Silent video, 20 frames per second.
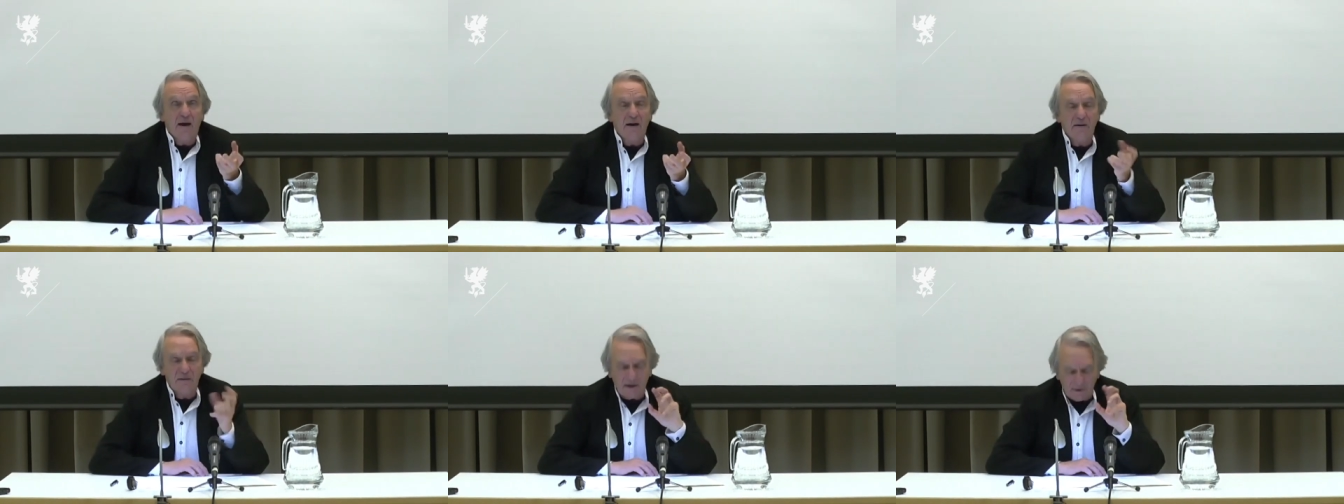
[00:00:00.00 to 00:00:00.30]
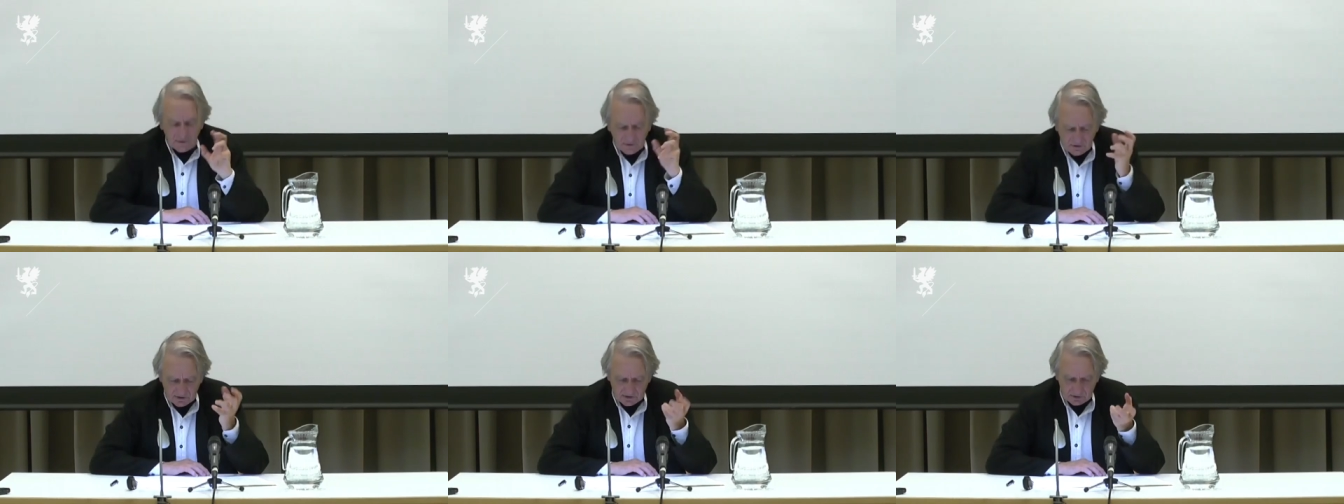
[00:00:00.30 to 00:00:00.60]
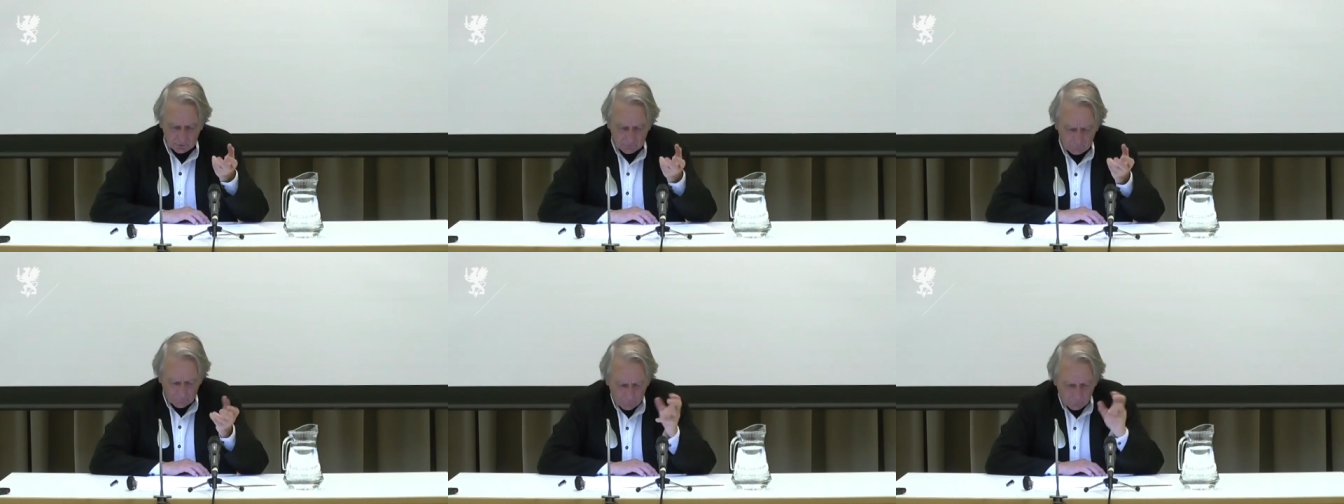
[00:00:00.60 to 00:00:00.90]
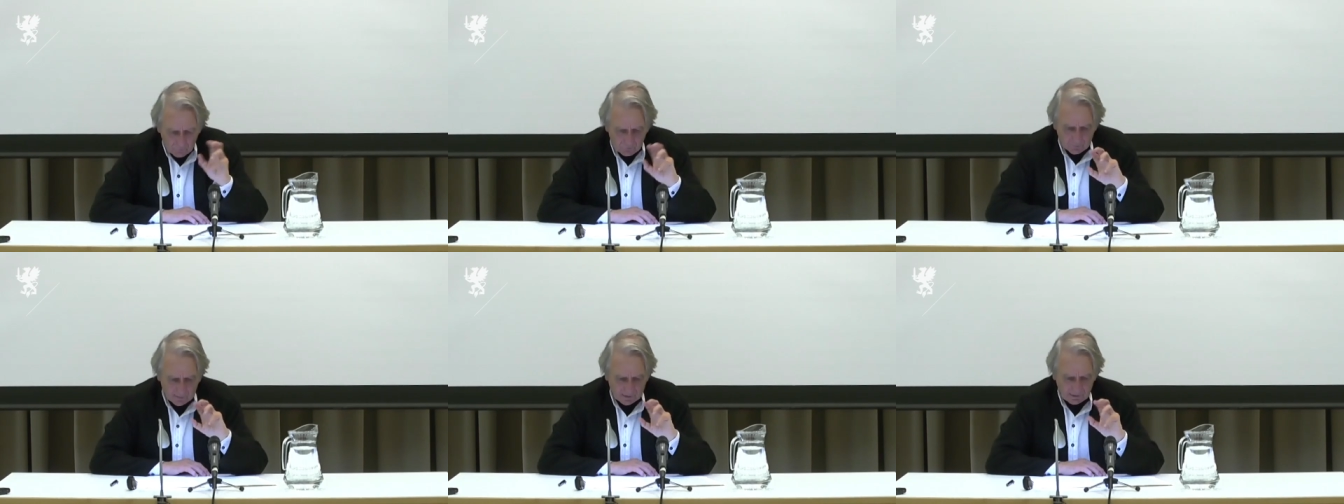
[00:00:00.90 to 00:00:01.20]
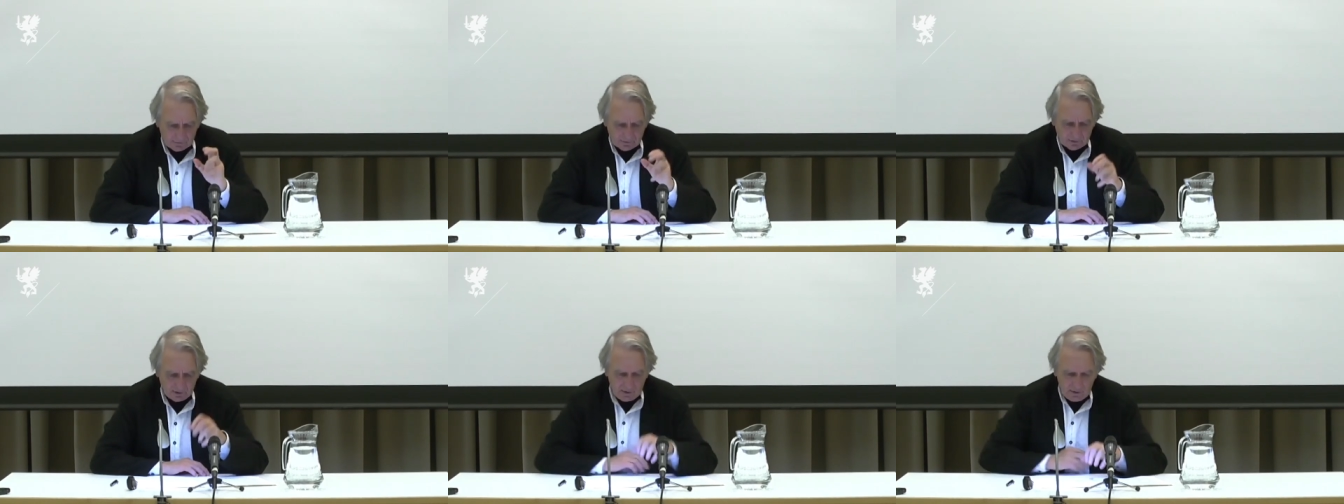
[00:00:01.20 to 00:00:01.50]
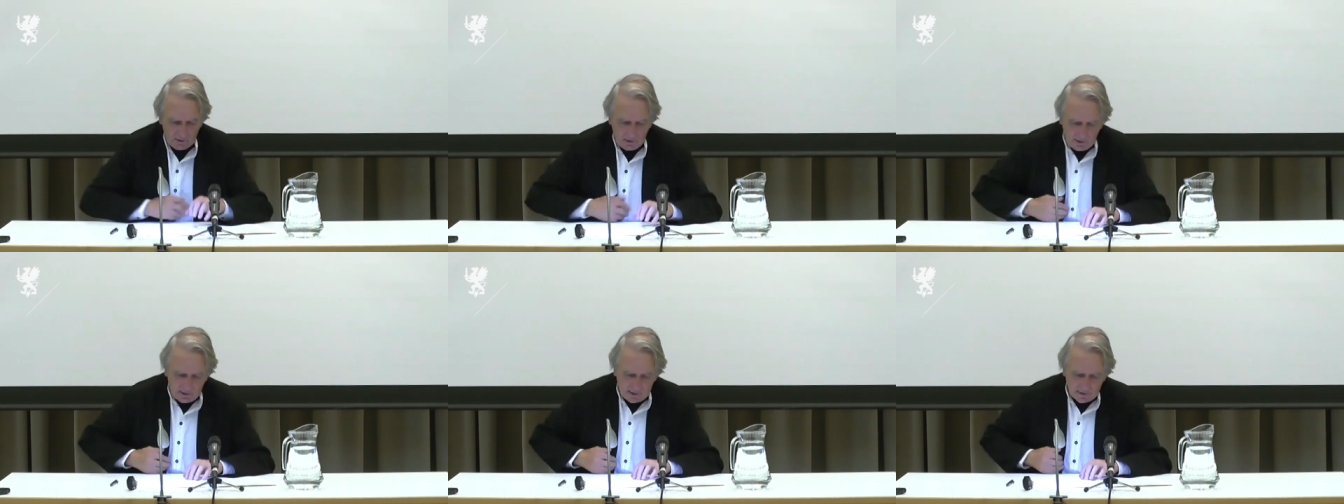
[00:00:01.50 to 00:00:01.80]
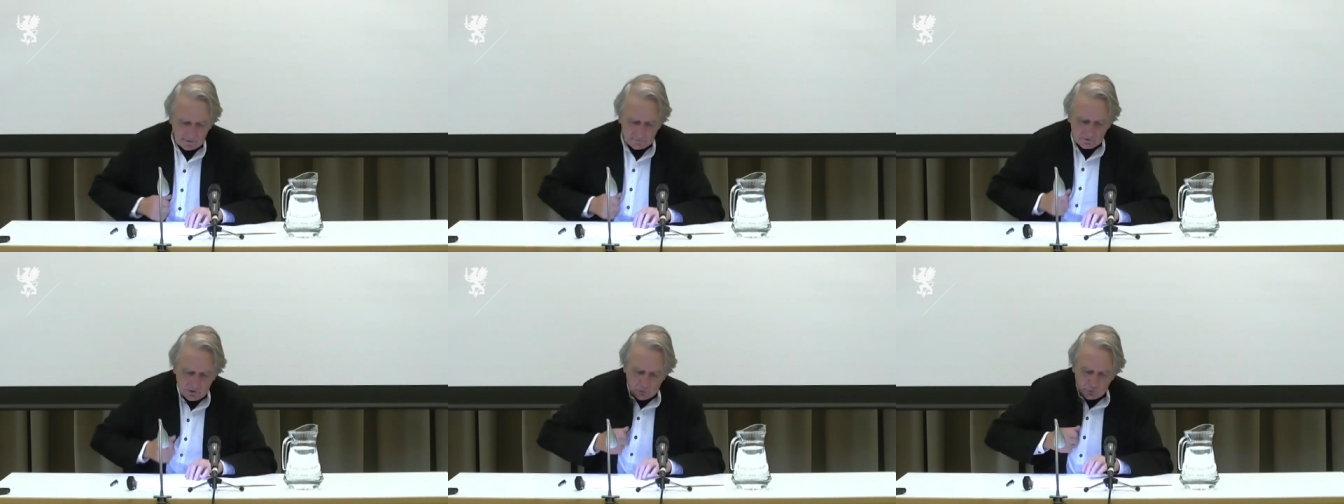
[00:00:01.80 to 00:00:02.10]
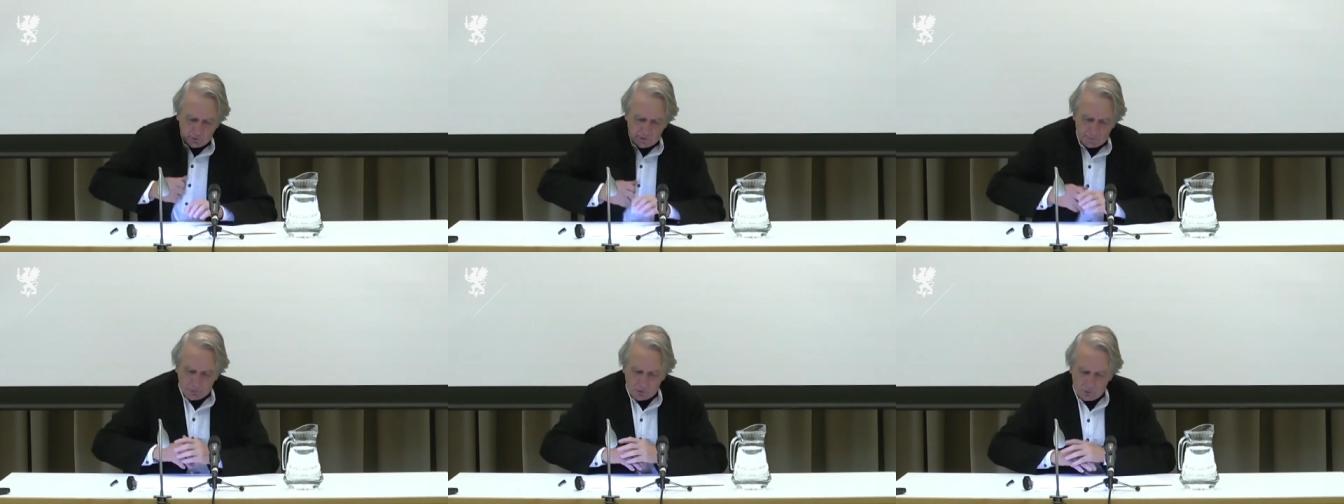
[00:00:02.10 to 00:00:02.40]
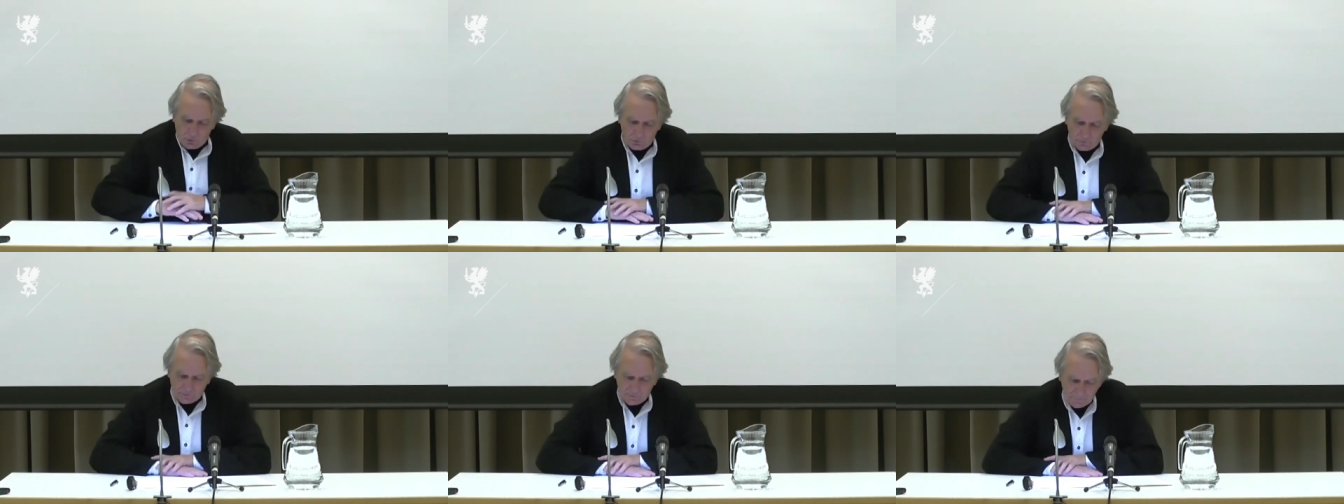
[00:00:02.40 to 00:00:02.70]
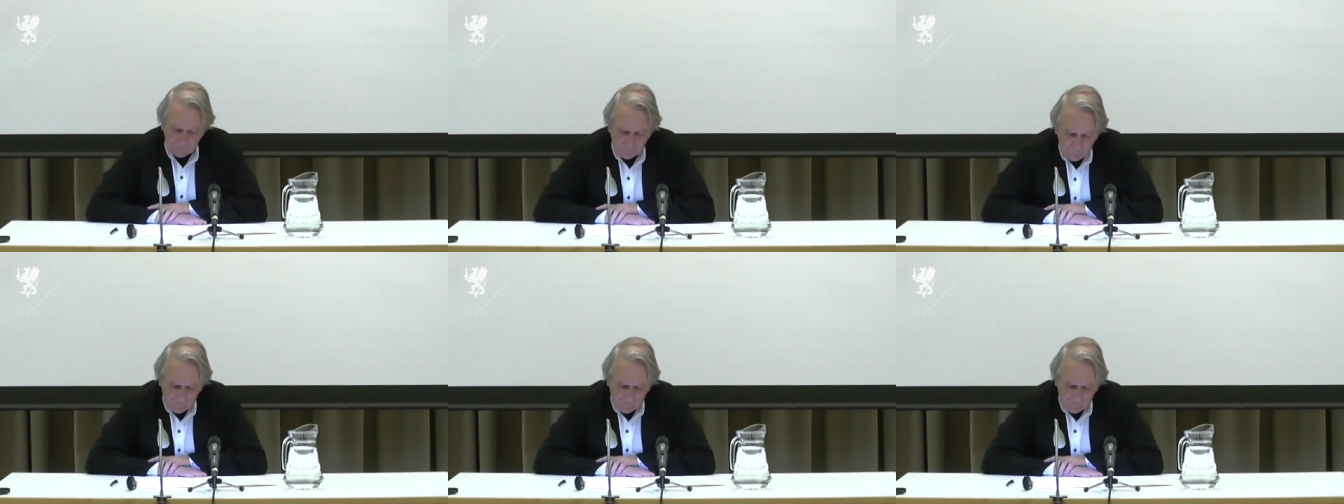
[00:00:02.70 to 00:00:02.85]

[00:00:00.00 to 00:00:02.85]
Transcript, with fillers: identity of movement and repose.